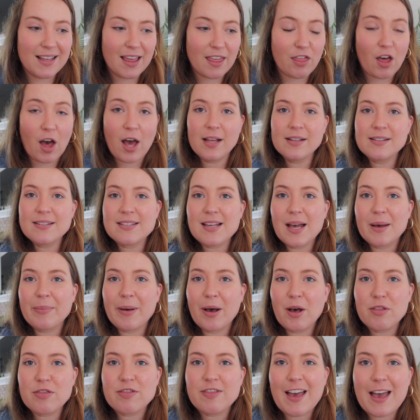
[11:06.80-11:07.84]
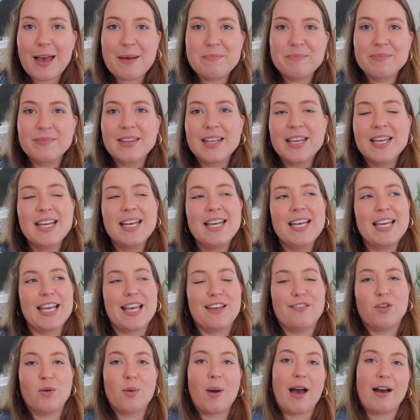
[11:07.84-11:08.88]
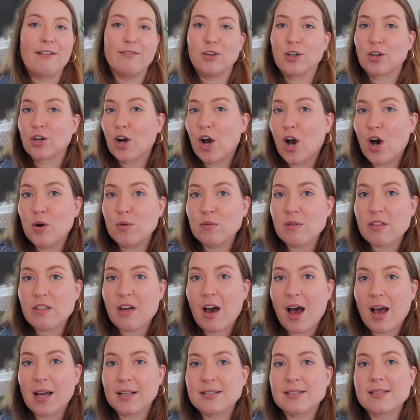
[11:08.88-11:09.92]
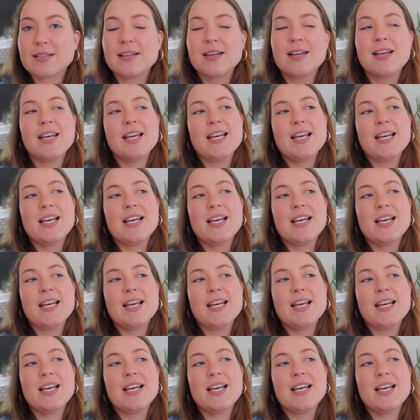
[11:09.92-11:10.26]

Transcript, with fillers: thoughts about them, if you have your own thoughts.